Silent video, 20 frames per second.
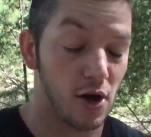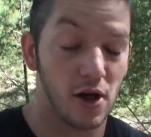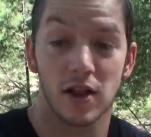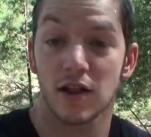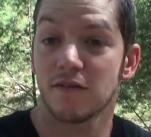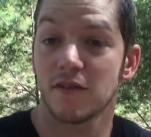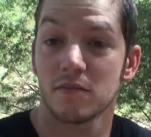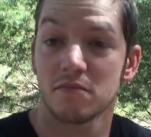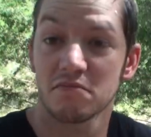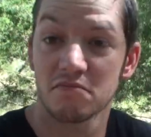all
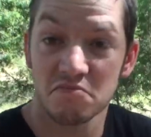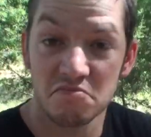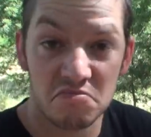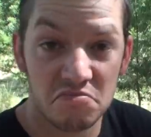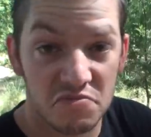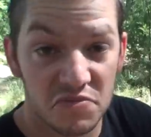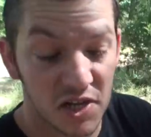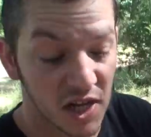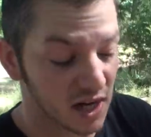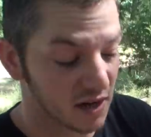of them,
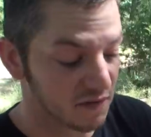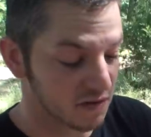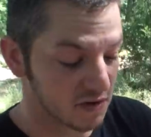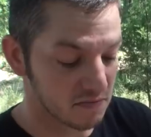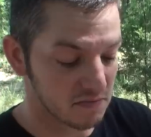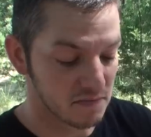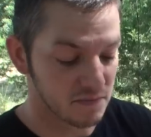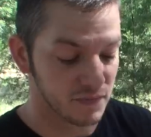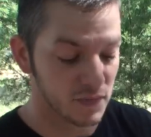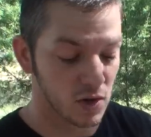none of
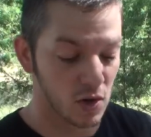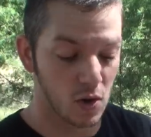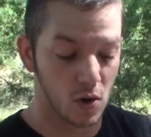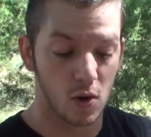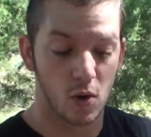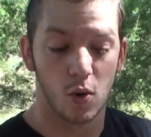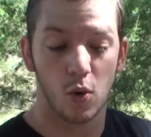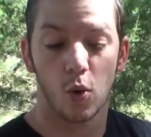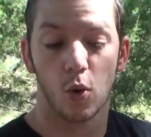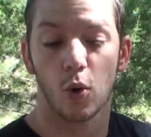them,
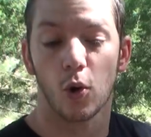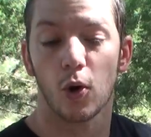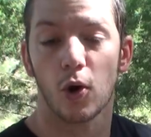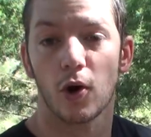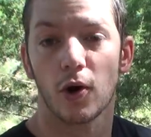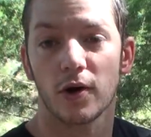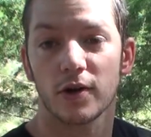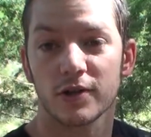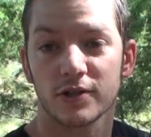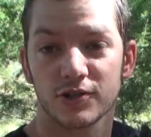
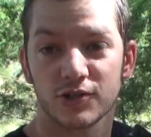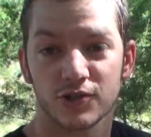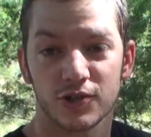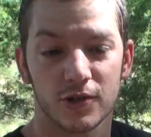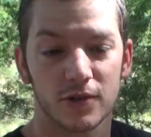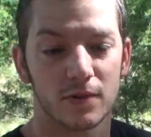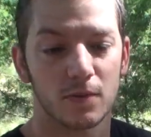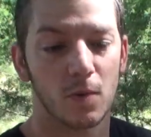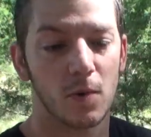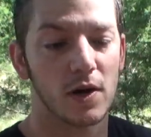or
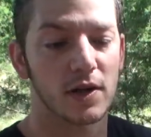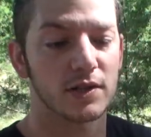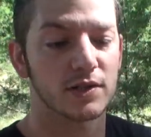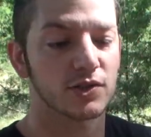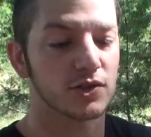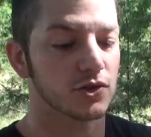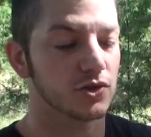certain ones,